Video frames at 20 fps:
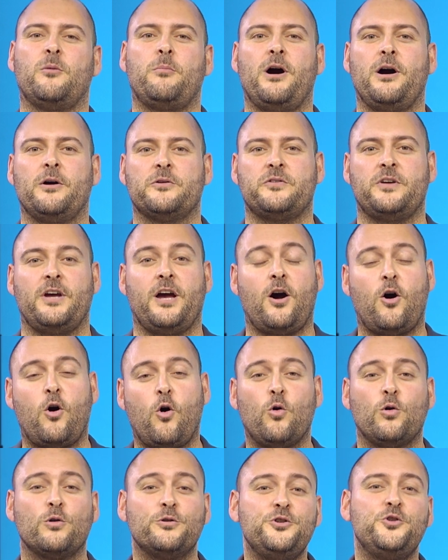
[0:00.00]
about a
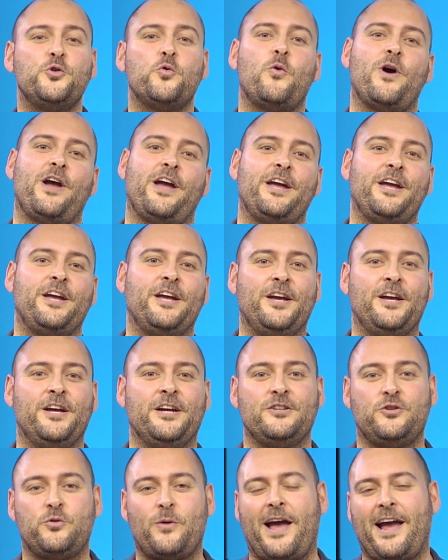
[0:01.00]
whole new way
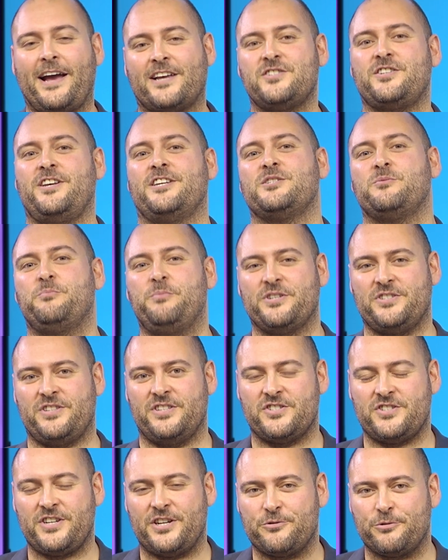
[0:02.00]
to access
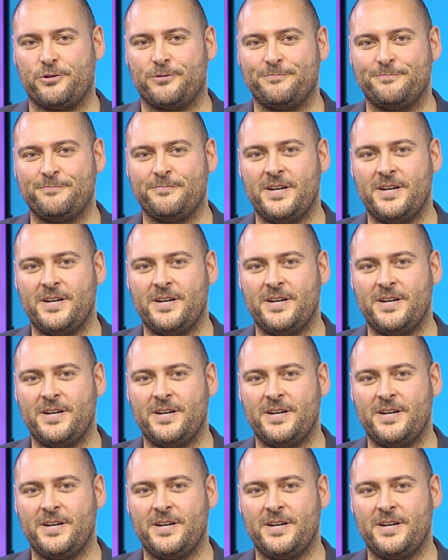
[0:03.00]
Business Central.